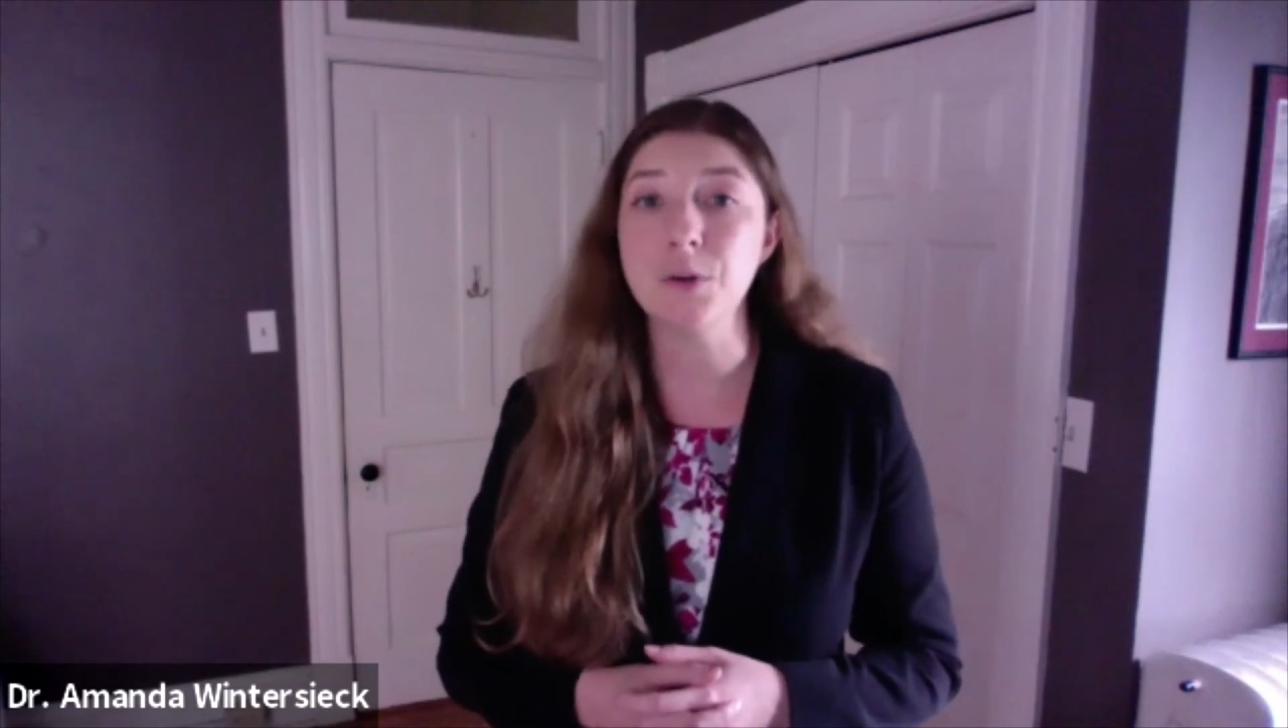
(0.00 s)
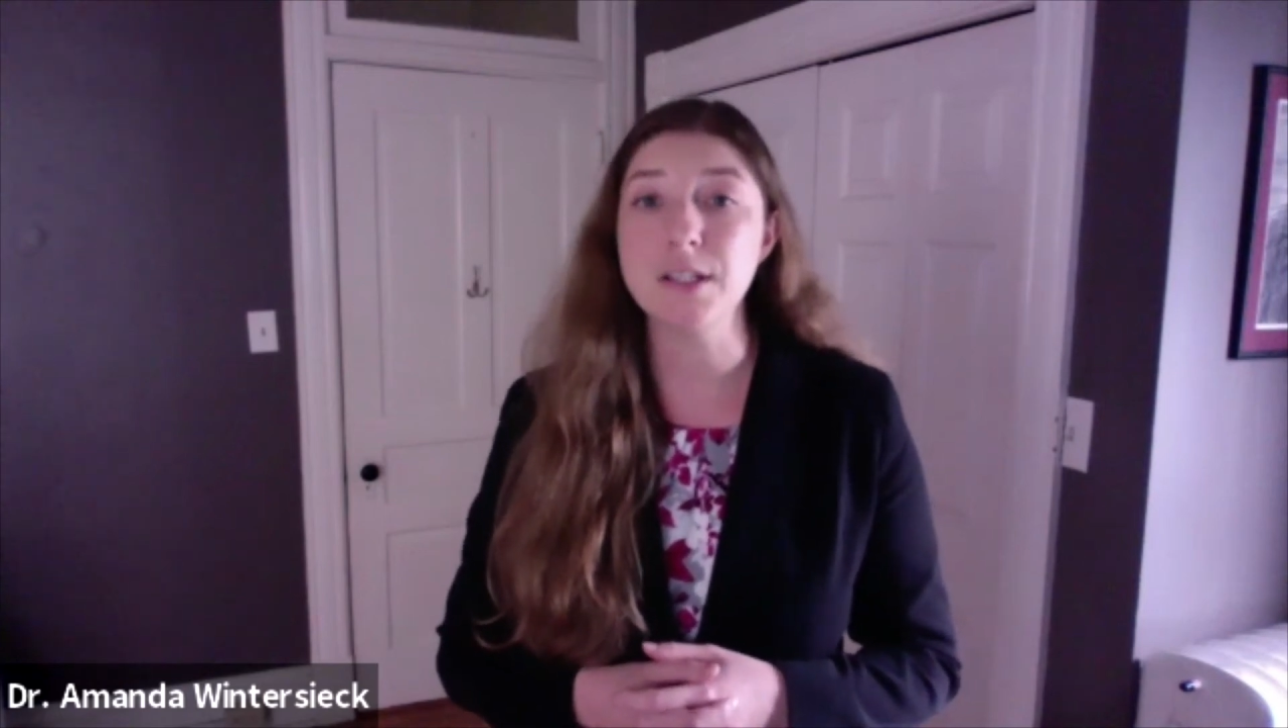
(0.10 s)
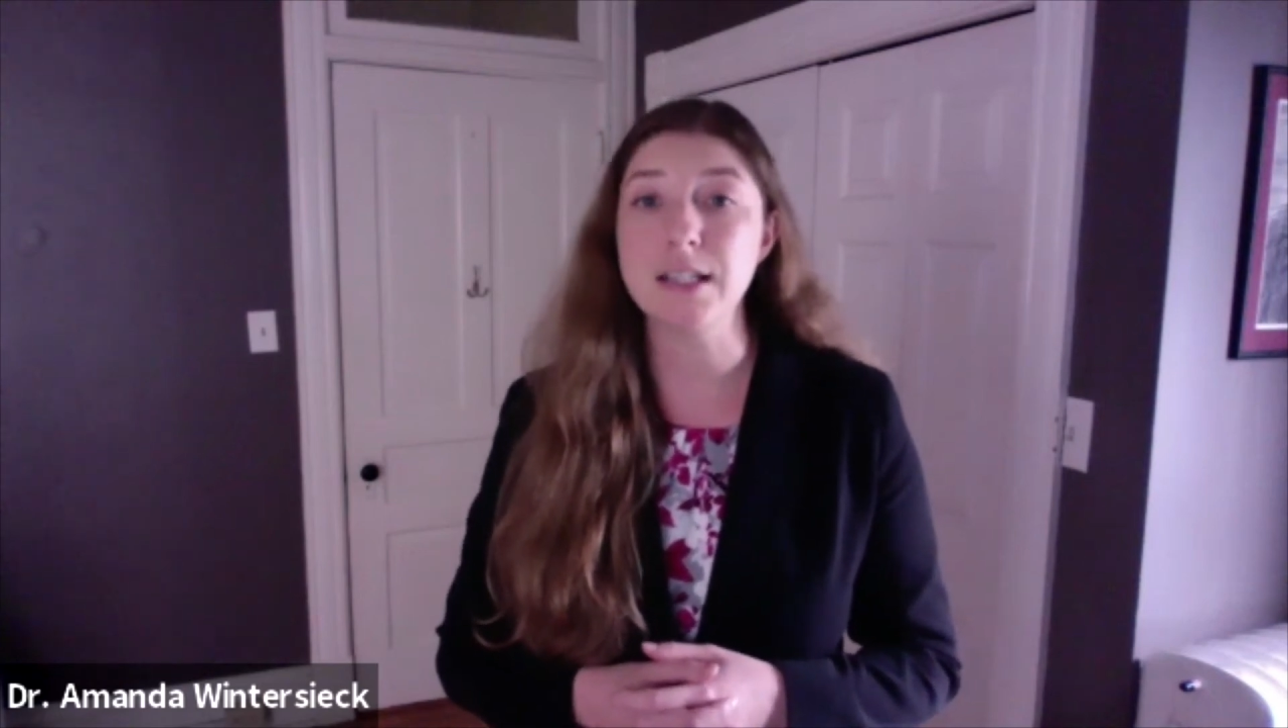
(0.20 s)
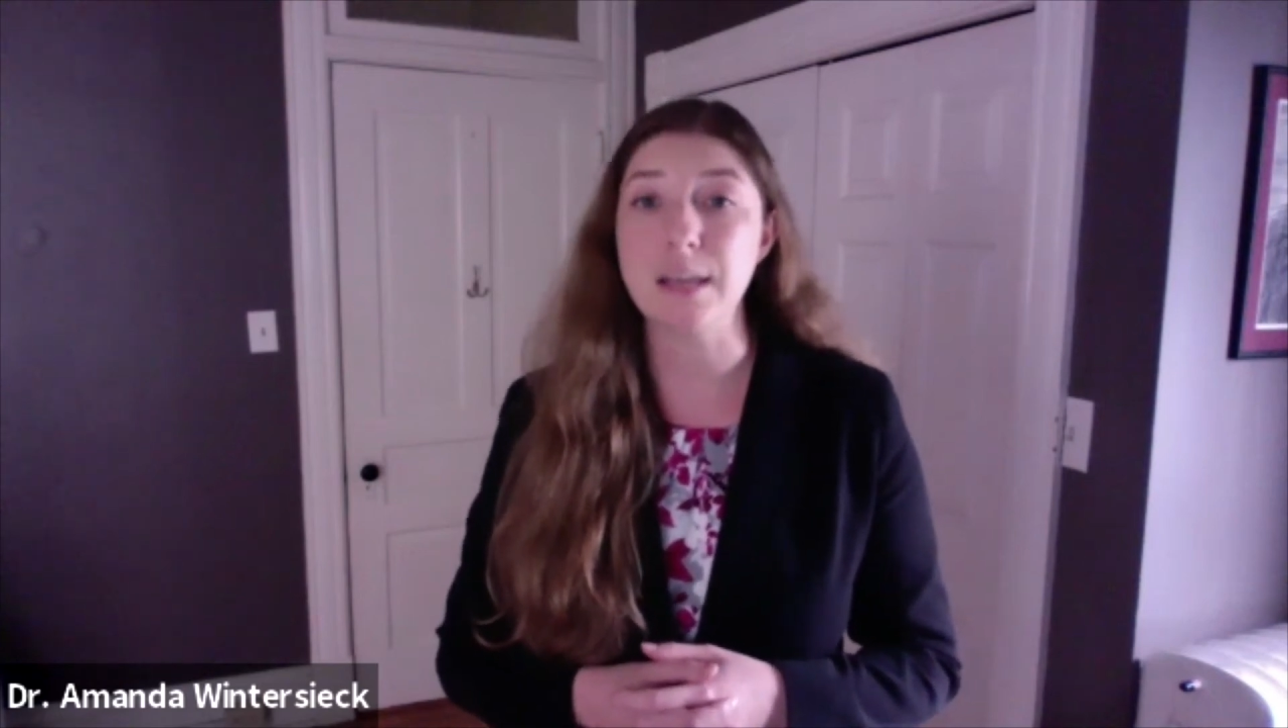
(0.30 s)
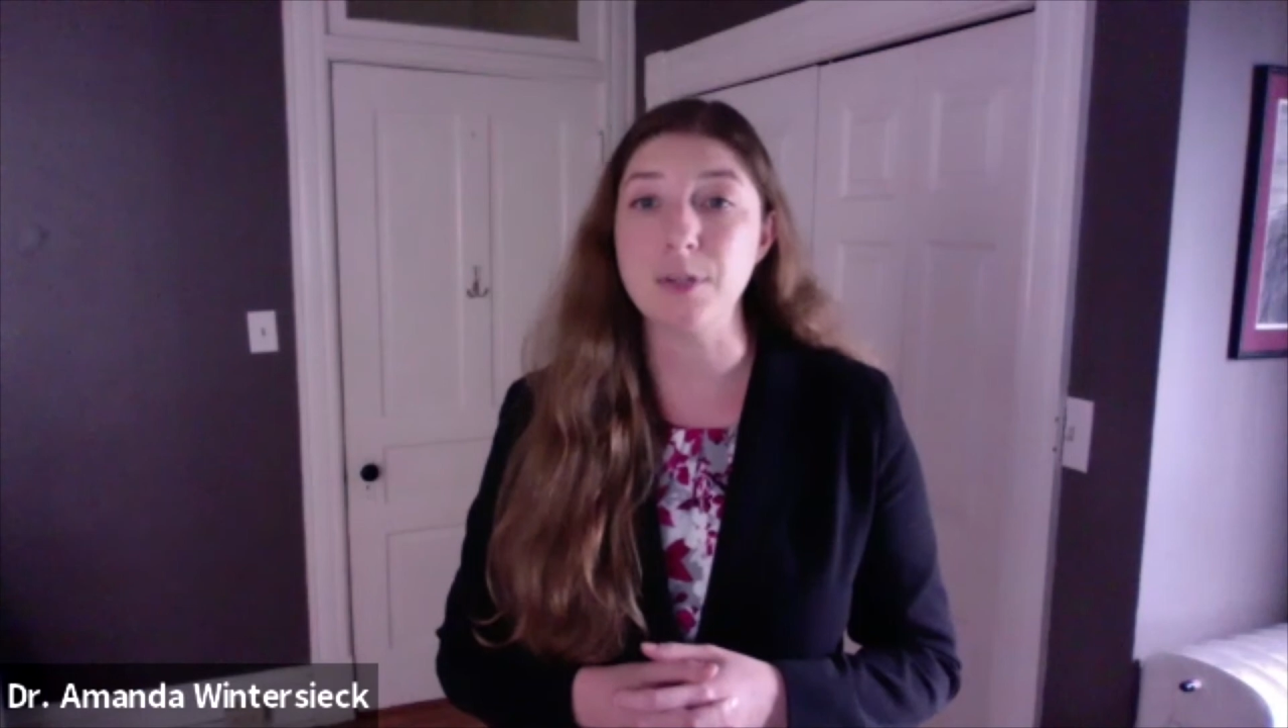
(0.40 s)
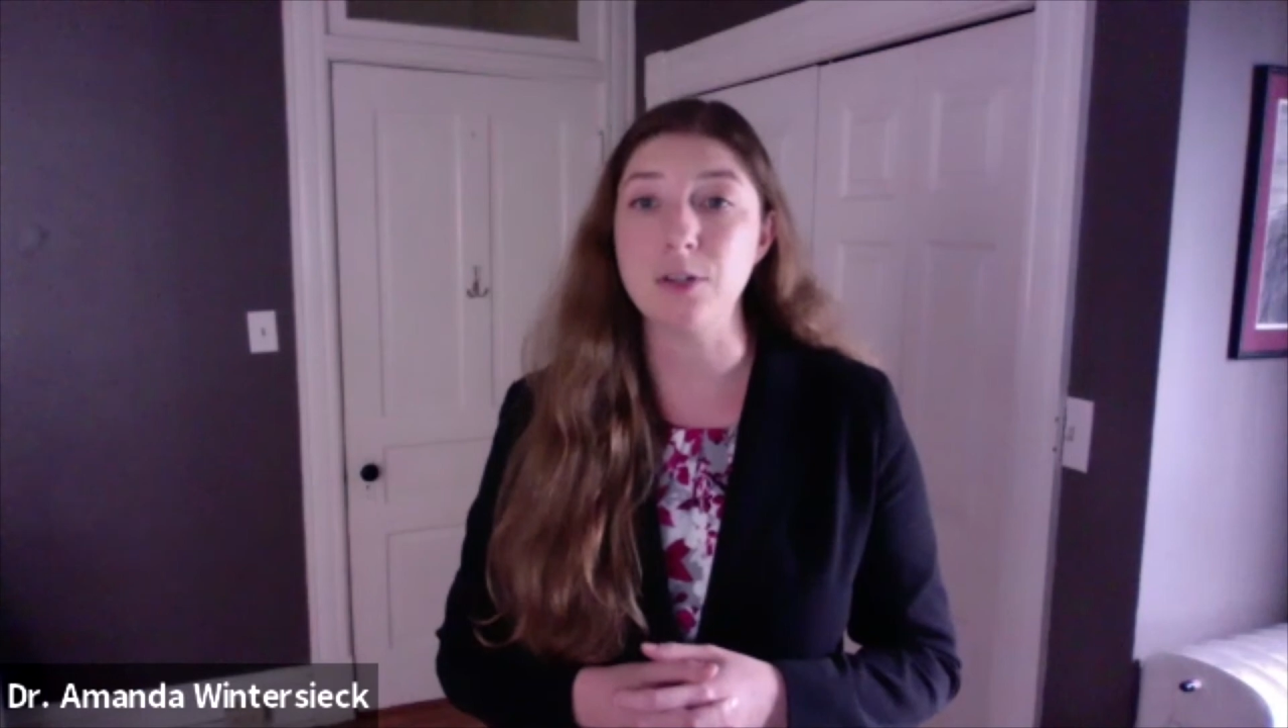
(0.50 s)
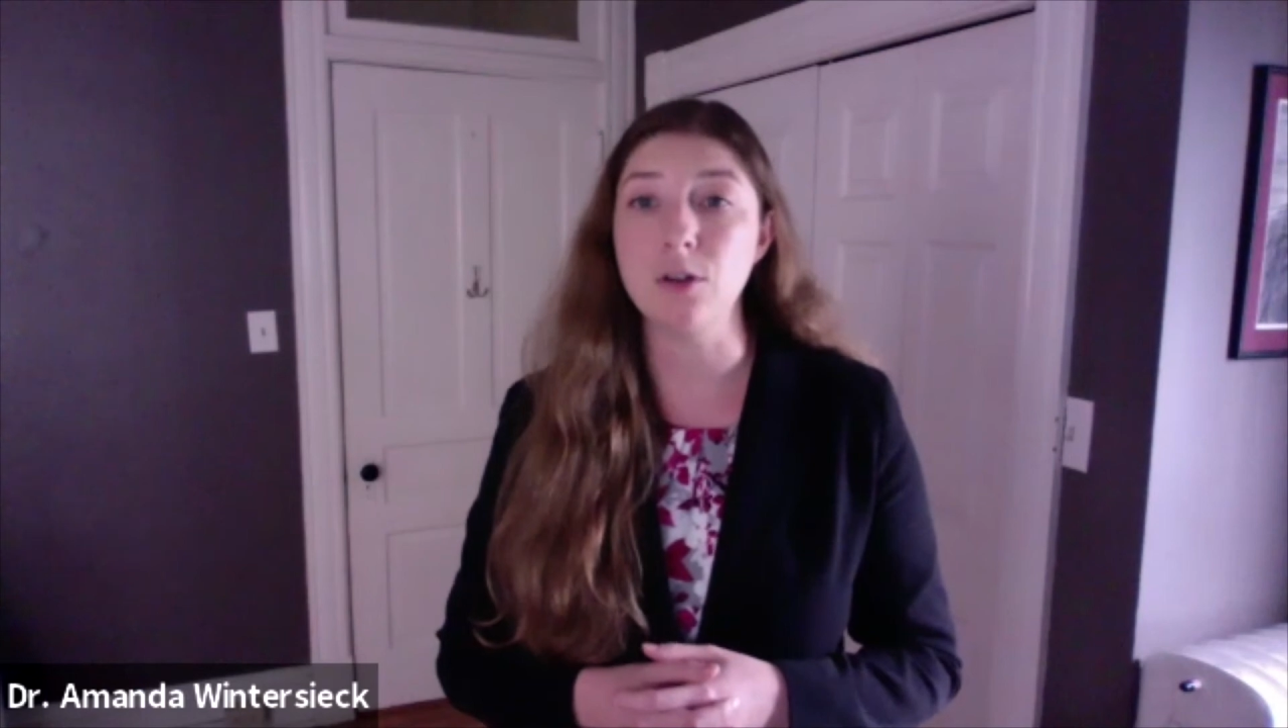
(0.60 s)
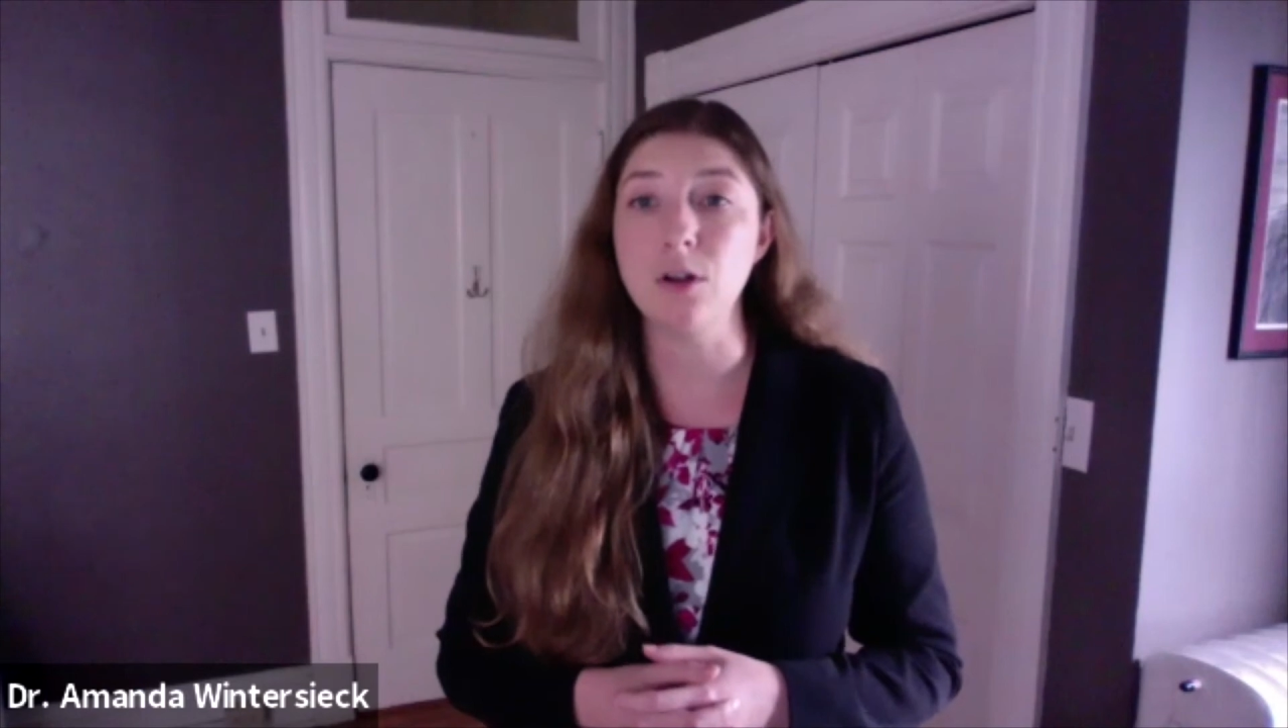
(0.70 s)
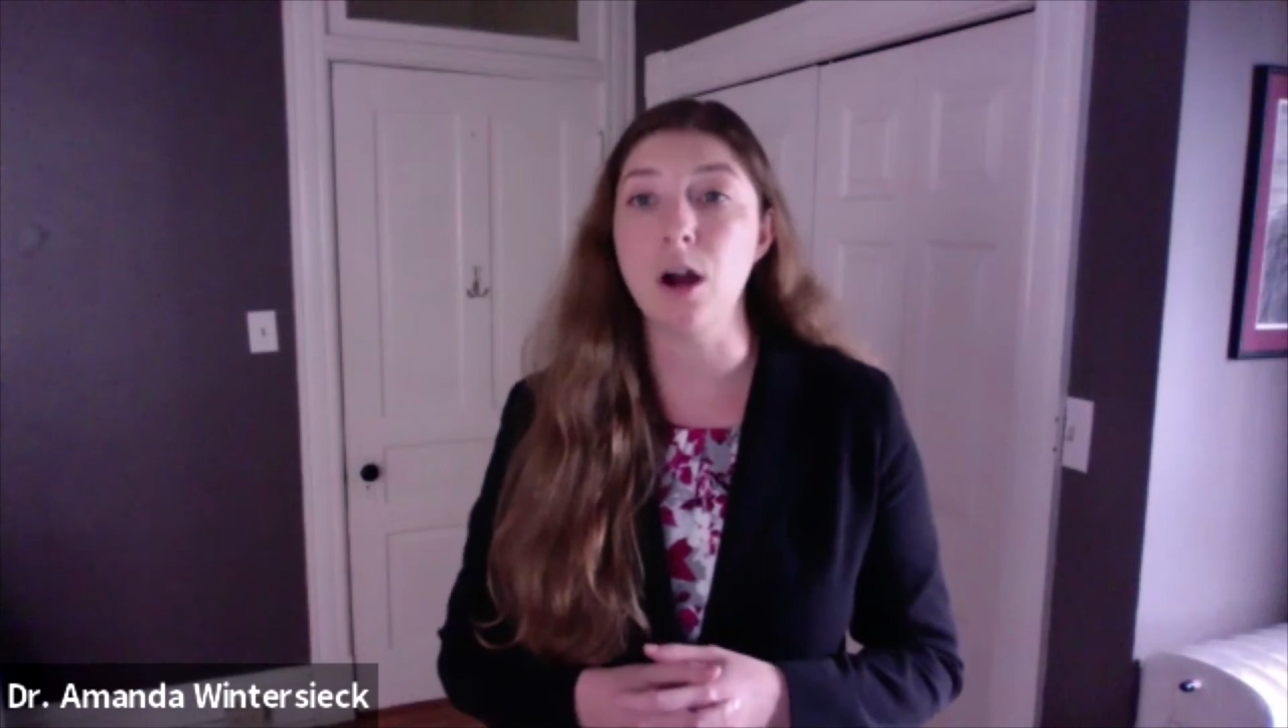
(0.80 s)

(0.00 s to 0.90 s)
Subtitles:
skeptical